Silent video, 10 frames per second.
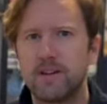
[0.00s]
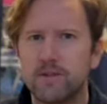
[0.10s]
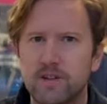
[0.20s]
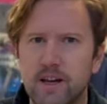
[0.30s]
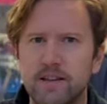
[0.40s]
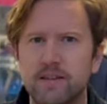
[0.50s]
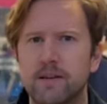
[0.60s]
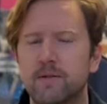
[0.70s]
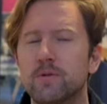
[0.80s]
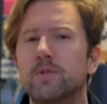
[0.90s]
your skate
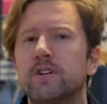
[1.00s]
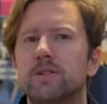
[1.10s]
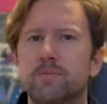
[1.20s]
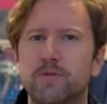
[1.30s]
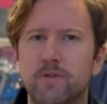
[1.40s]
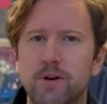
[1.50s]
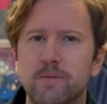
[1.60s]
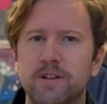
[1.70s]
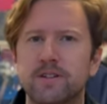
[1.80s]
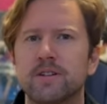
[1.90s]
and to increase your
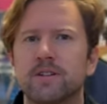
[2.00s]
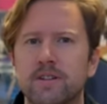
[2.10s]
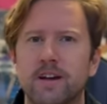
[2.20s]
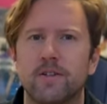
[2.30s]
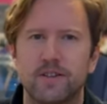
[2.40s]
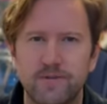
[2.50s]
performance, check out this